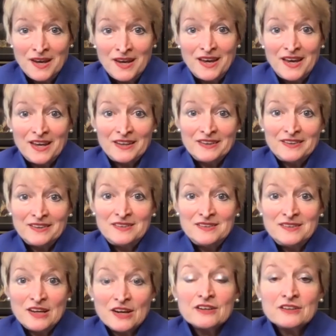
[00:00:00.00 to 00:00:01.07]
And
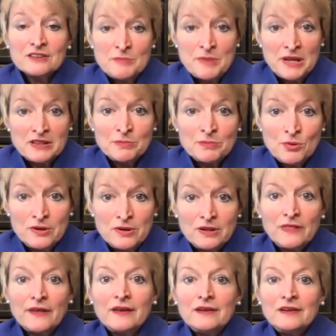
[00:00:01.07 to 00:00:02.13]
the article made the point
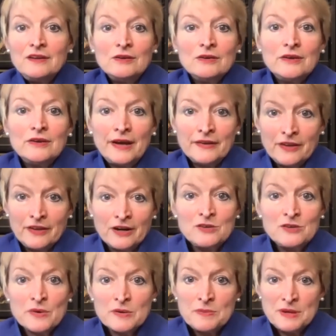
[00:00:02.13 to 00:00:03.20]
that, you know, you had the
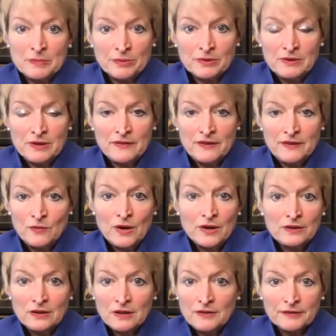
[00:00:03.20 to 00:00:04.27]
hardware people and they
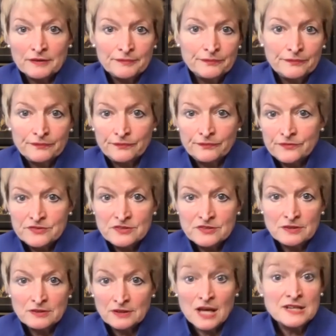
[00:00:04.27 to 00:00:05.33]
wanted all the
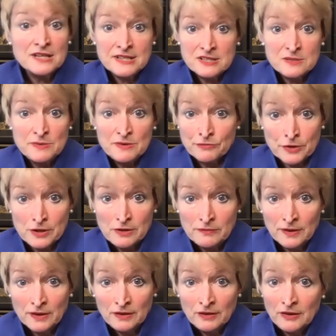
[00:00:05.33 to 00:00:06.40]
content to be free.
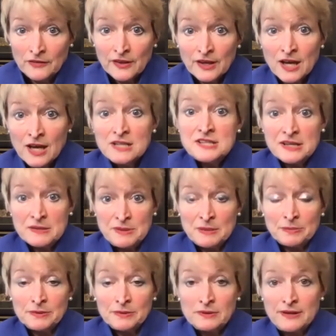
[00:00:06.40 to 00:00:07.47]
You had the content
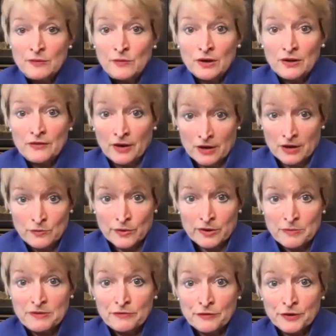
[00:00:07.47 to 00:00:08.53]
people and they wanted the hardware to
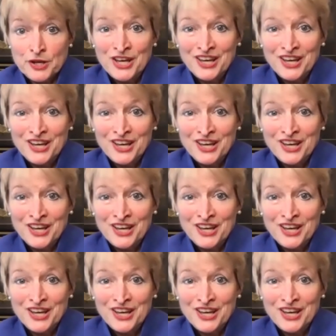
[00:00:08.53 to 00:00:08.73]
be free.